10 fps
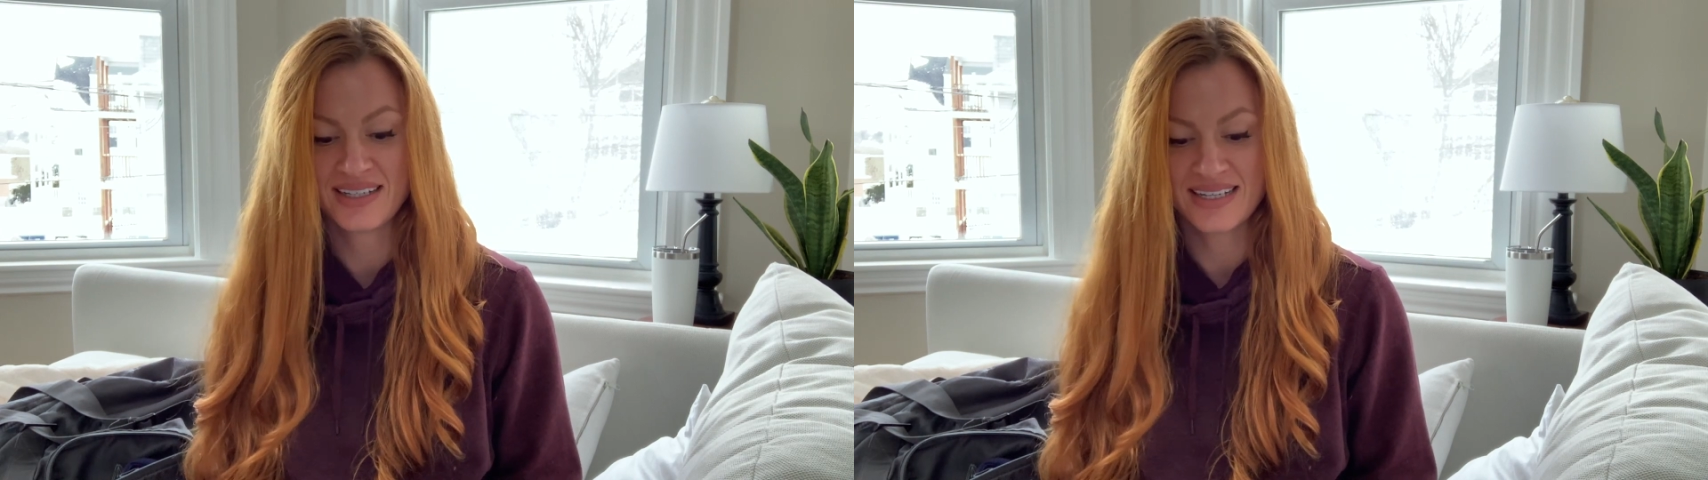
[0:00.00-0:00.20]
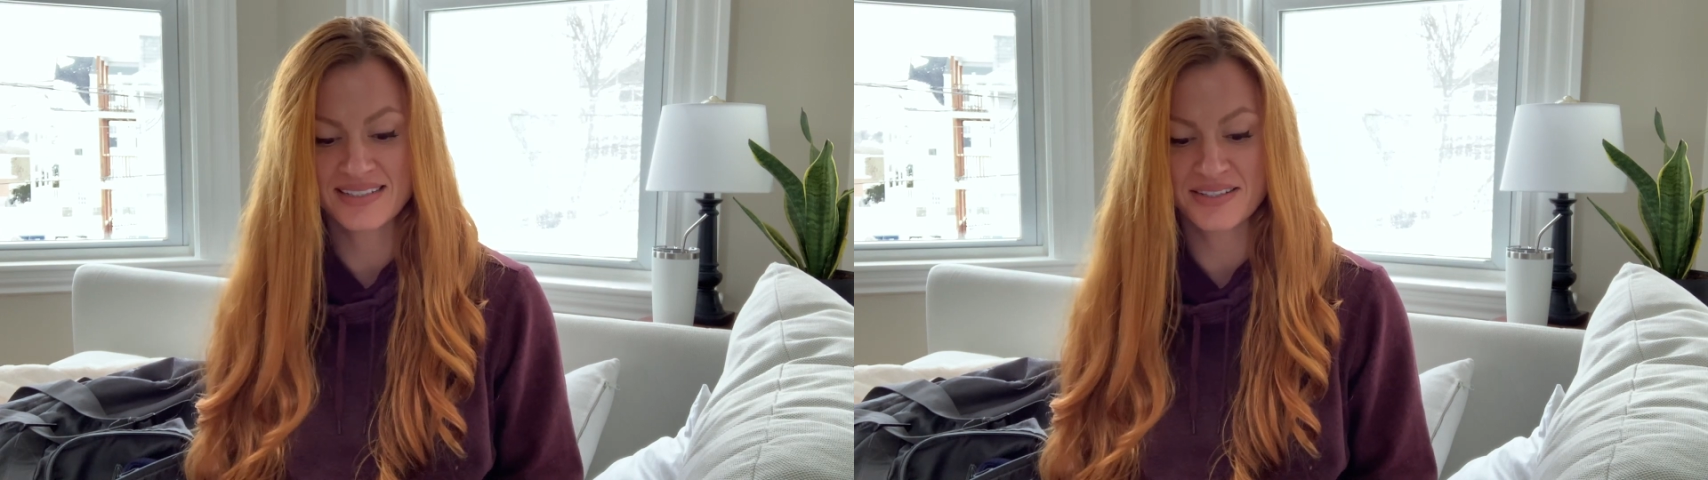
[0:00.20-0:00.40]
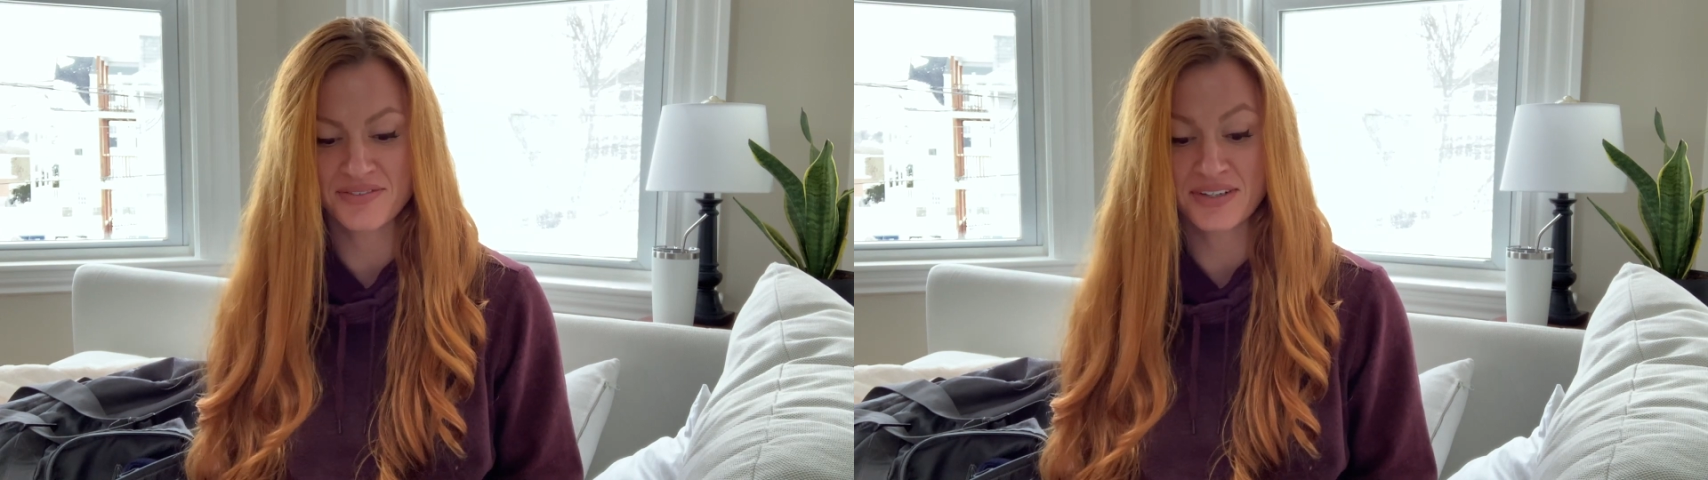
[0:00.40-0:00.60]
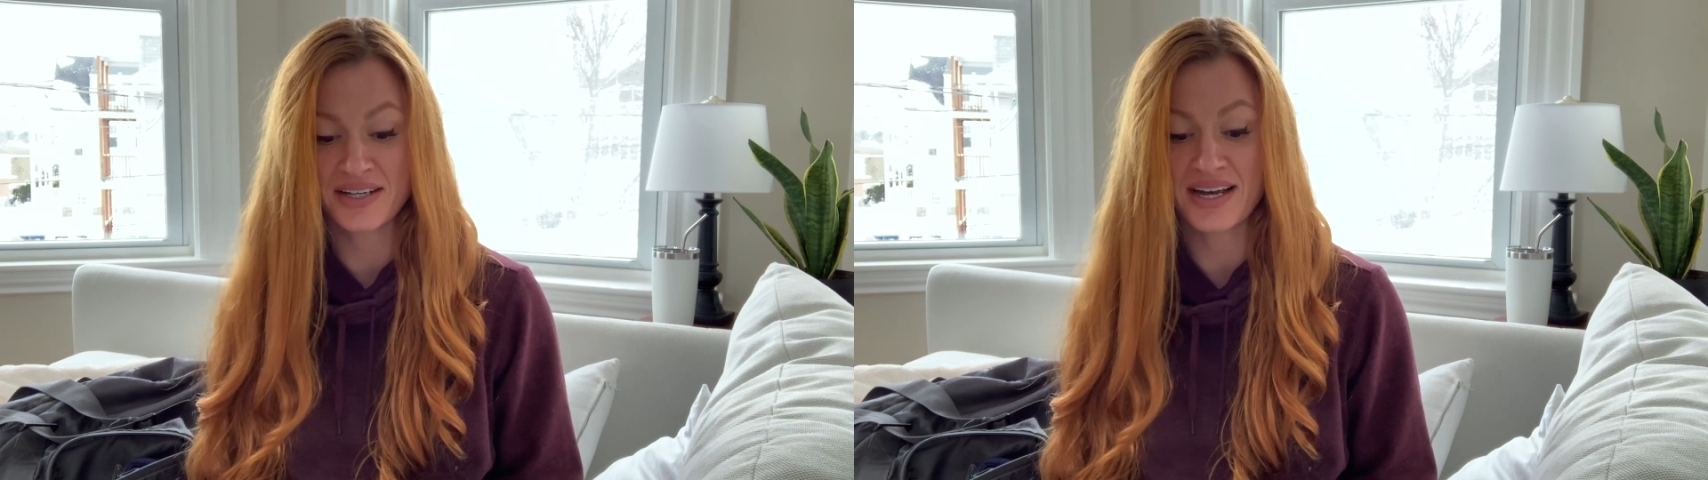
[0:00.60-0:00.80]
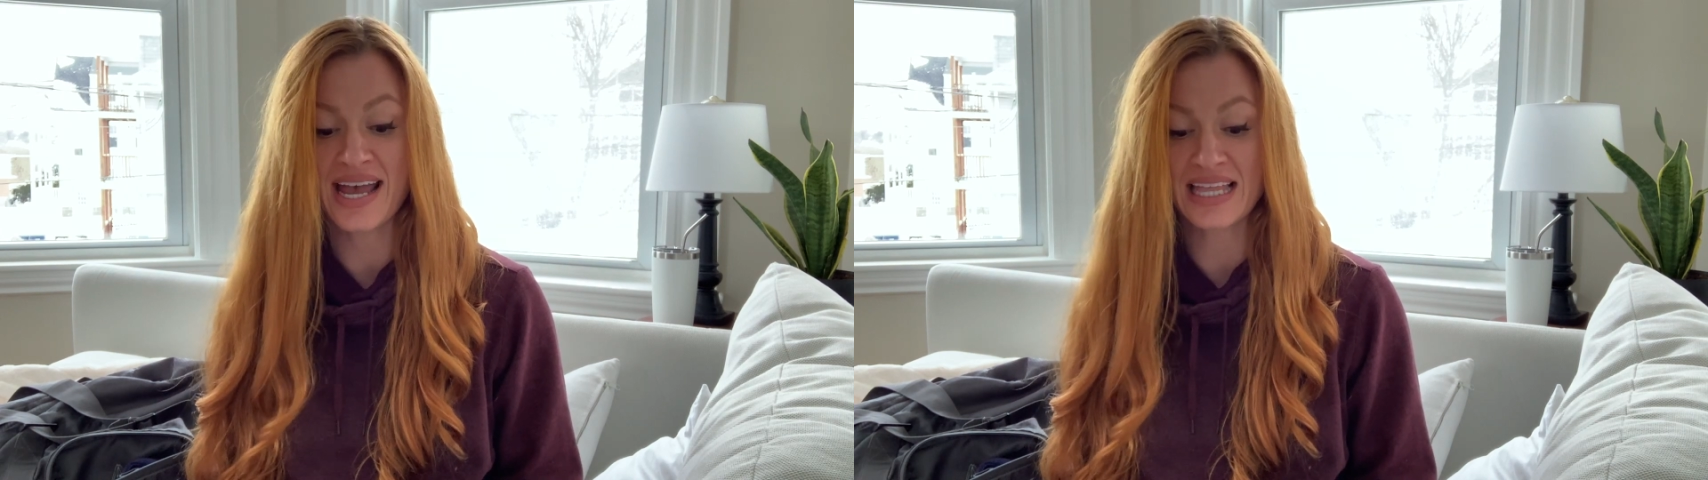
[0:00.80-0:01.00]
It's definitely
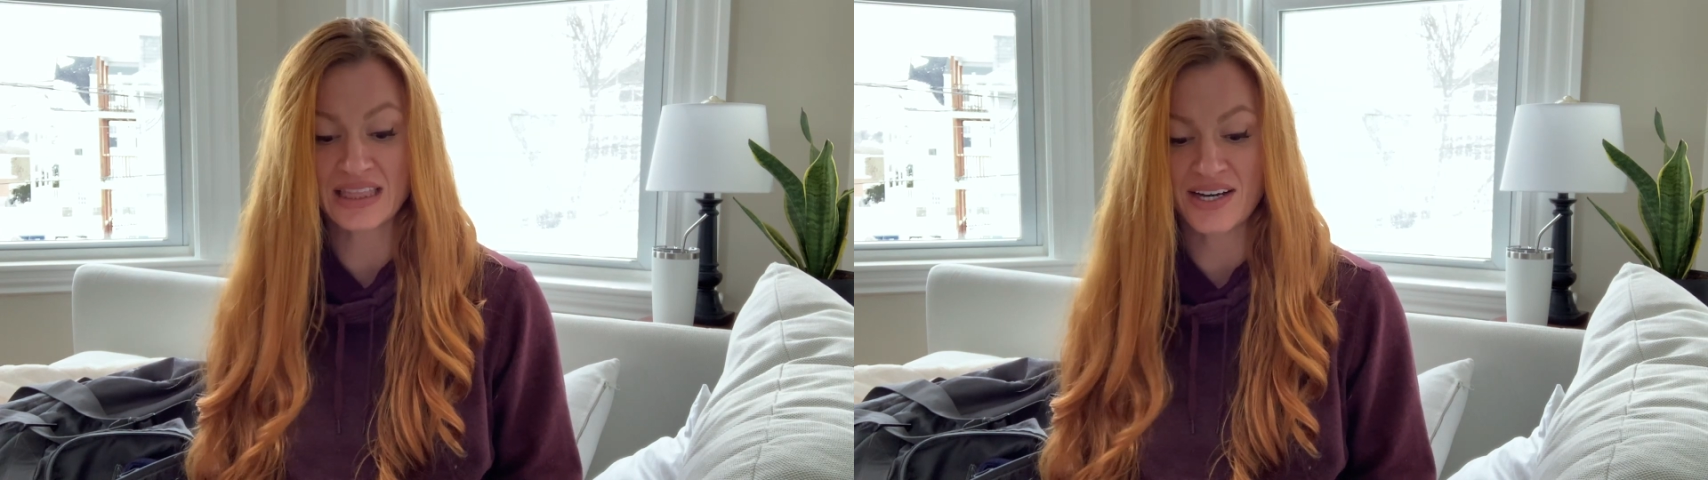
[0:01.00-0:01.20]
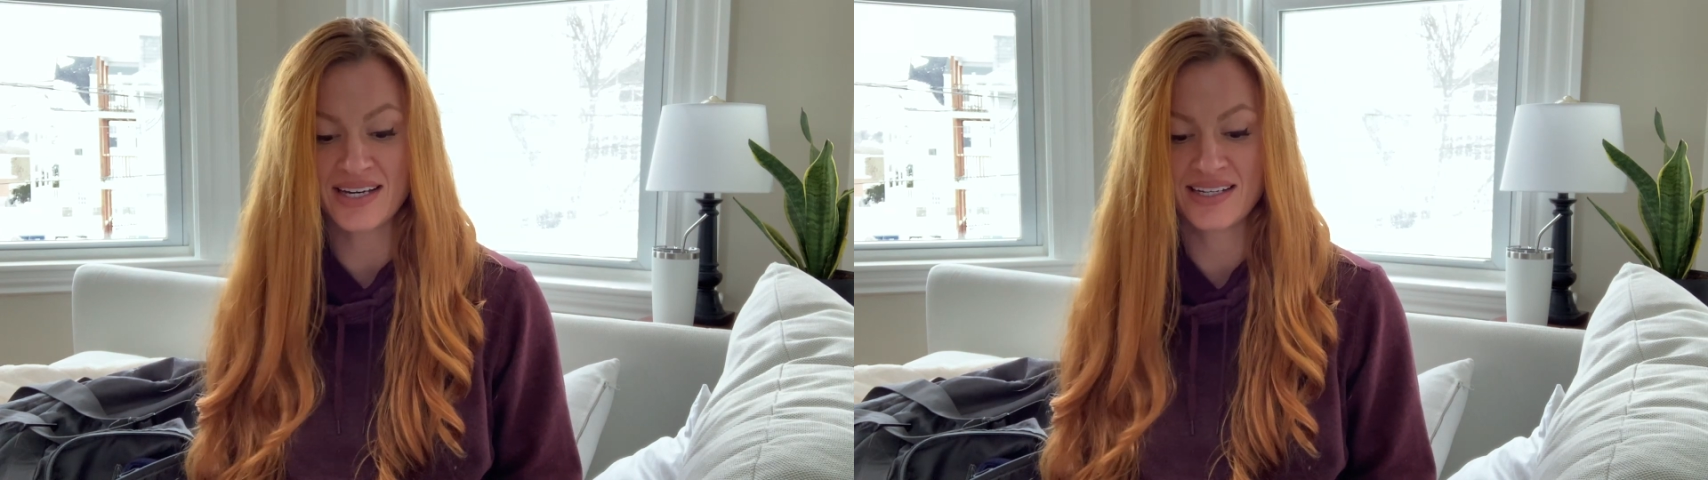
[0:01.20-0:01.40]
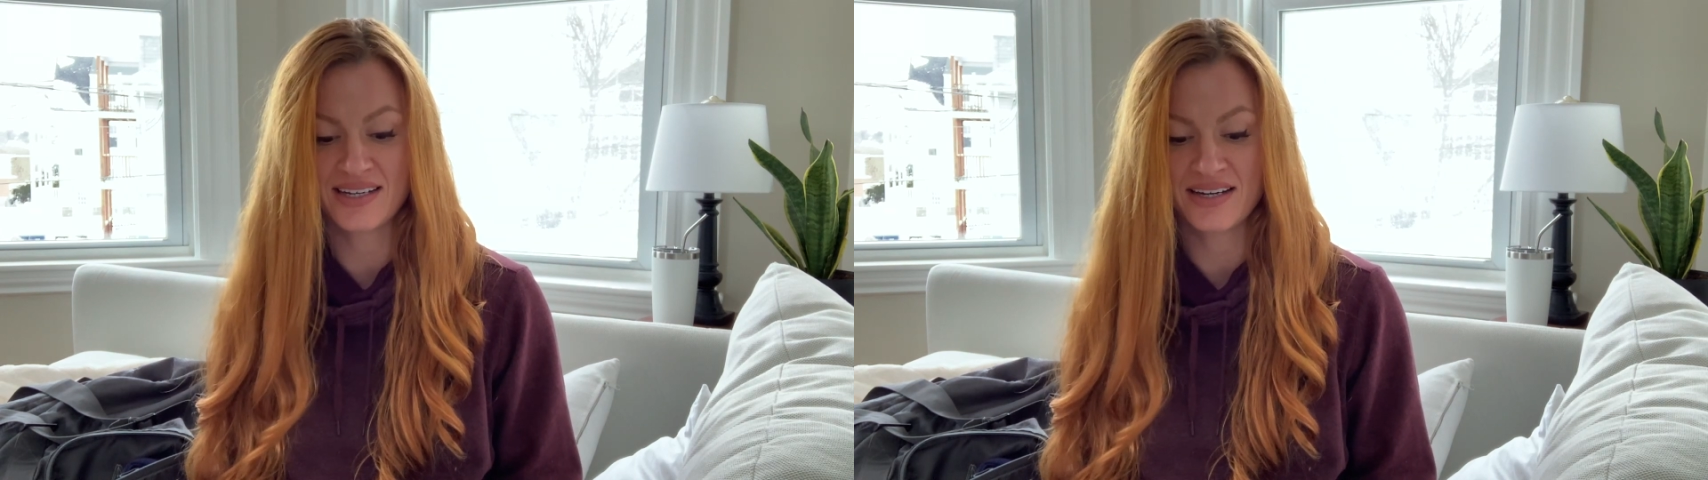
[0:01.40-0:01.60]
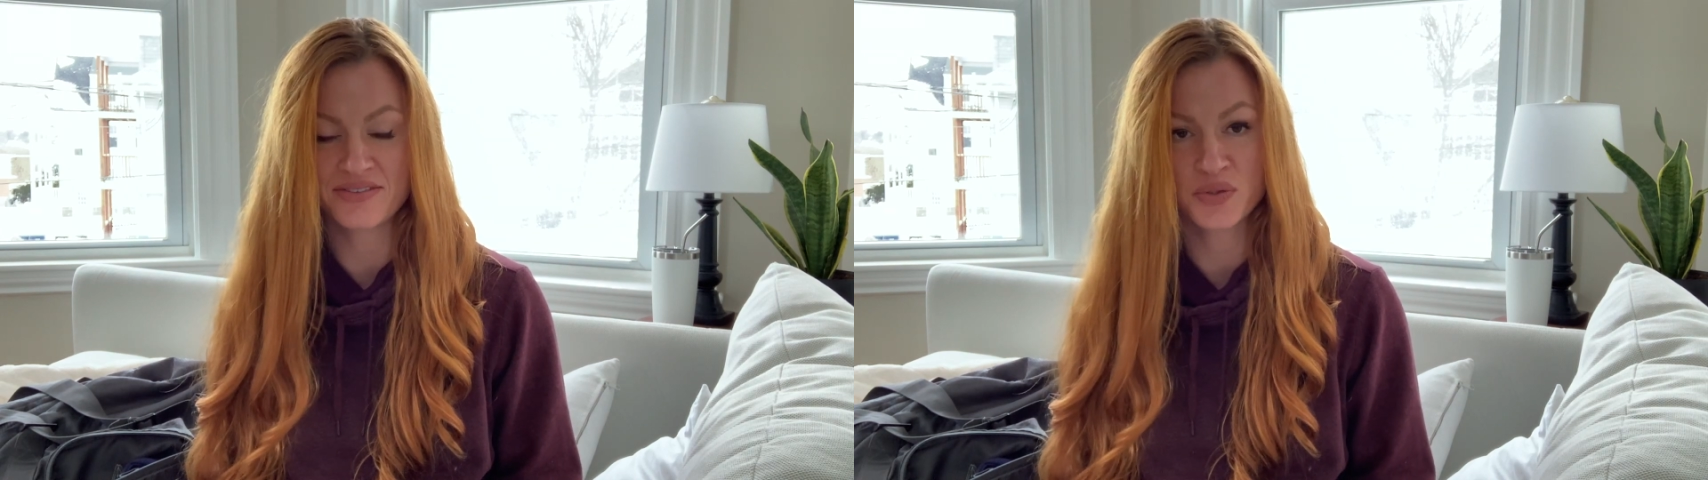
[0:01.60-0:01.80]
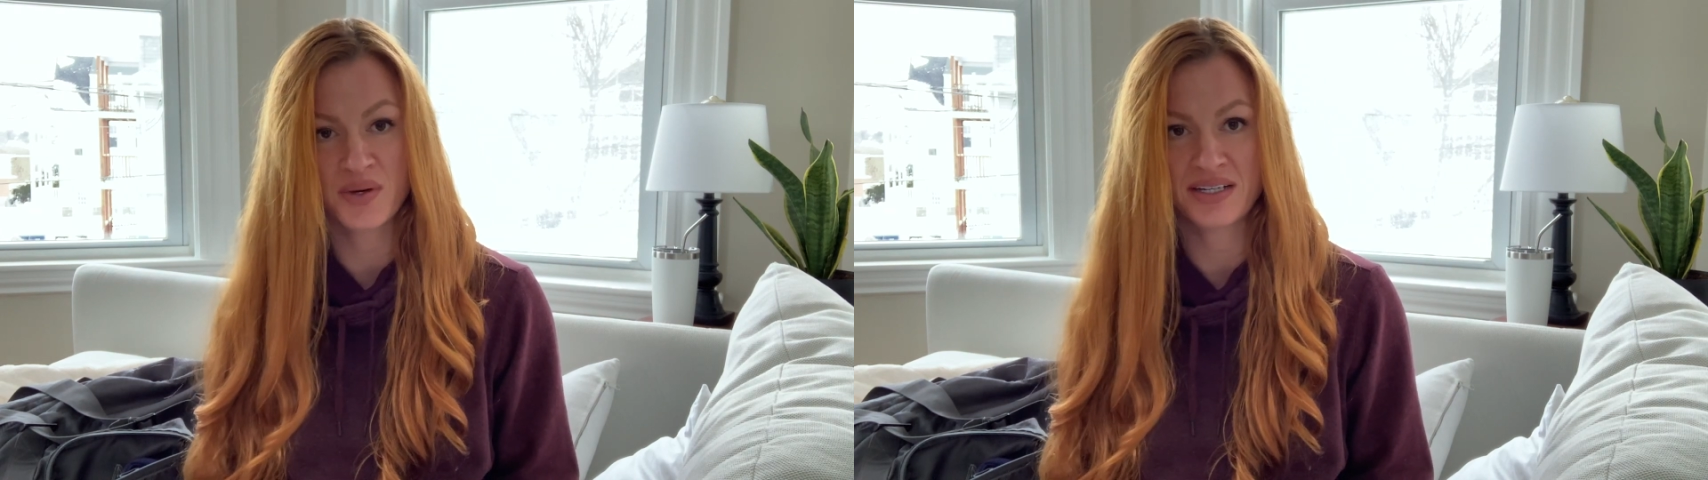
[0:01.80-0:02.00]
a lot of
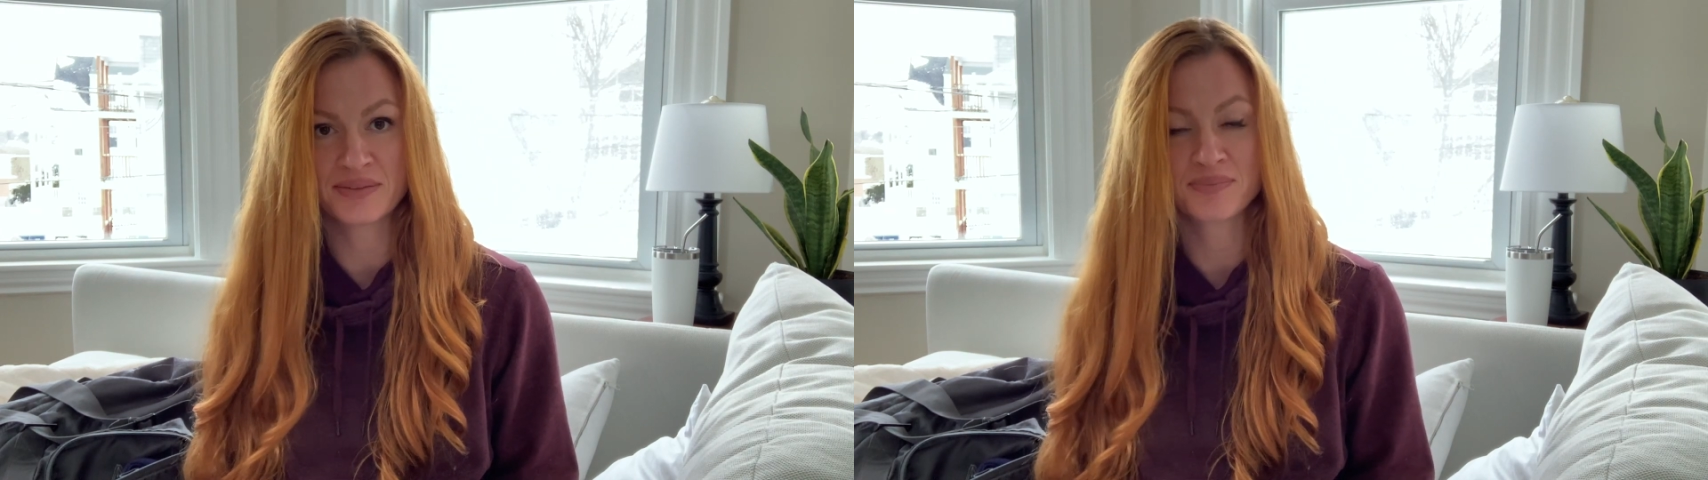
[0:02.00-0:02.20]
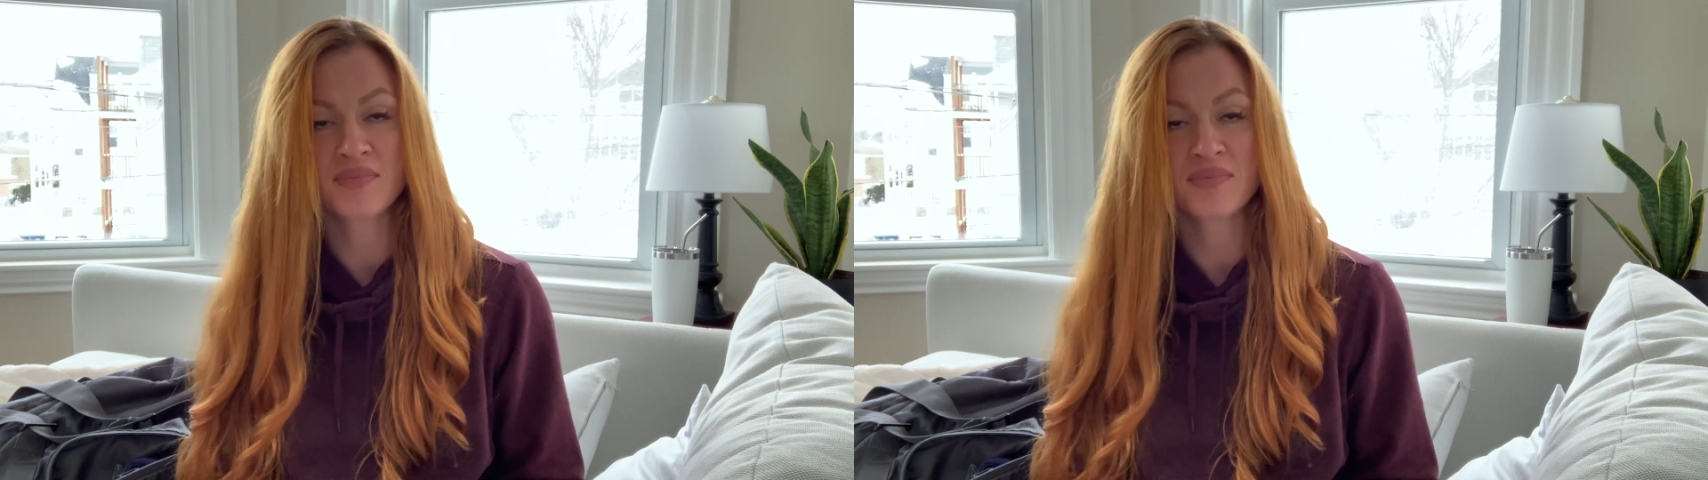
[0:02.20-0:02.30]
sweating.